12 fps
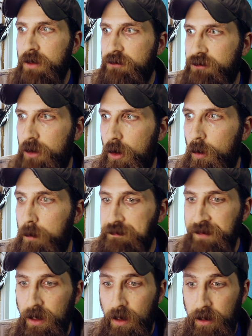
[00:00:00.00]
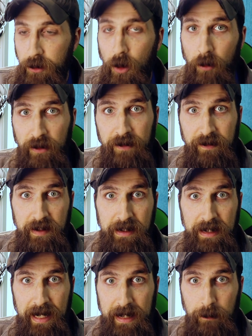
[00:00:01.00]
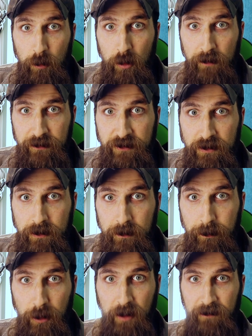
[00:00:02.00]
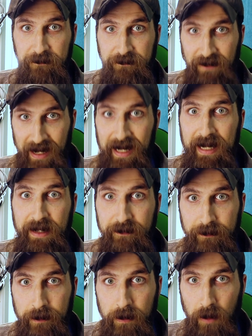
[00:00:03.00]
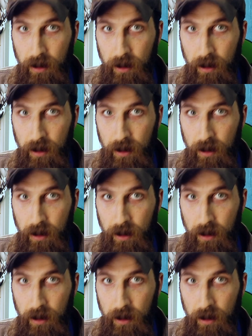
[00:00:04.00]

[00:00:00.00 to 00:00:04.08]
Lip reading: So I know that the Animorphs Book 5